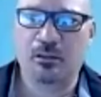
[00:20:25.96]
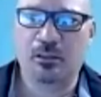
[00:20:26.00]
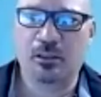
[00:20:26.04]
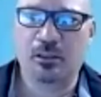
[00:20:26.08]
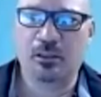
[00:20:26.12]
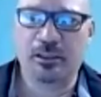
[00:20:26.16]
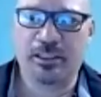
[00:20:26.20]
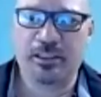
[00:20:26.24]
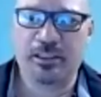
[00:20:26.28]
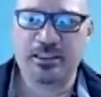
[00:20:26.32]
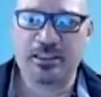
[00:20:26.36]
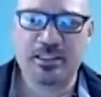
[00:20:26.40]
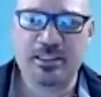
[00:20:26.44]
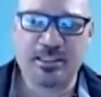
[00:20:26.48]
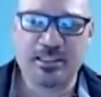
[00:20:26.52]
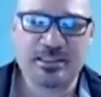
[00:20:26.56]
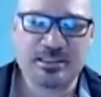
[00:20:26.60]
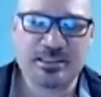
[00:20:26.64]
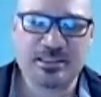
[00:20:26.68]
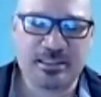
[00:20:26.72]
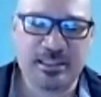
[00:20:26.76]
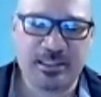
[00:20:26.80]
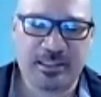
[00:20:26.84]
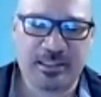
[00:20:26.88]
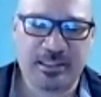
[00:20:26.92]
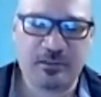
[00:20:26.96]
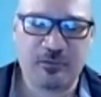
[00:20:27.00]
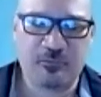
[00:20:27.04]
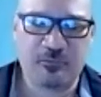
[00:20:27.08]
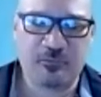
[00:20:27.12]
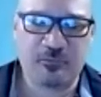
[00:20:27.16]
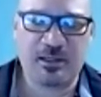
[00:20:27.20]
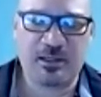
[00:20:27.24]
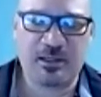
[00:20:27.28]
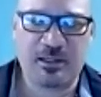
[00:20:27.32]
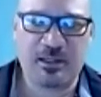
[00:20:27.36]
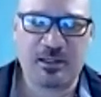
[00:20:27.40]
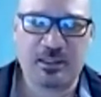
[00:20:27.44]
it's the head of
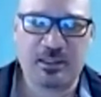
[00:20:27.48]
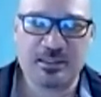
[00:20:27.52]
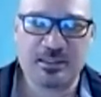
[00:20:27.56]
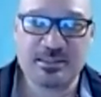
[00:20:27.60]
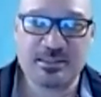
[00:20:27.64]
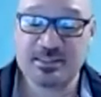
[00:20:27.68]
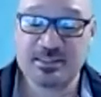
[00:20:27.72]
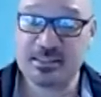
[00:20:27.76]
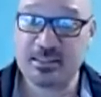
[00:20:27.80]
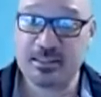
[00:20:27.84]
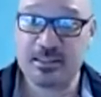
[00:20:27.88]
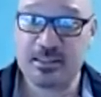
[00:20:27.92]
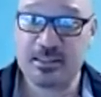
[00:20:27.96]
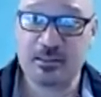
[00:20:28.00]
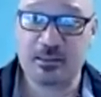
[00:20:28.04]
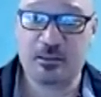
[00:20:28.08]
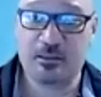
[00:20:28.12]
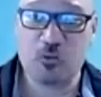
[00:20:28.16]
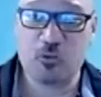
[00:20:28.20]
a city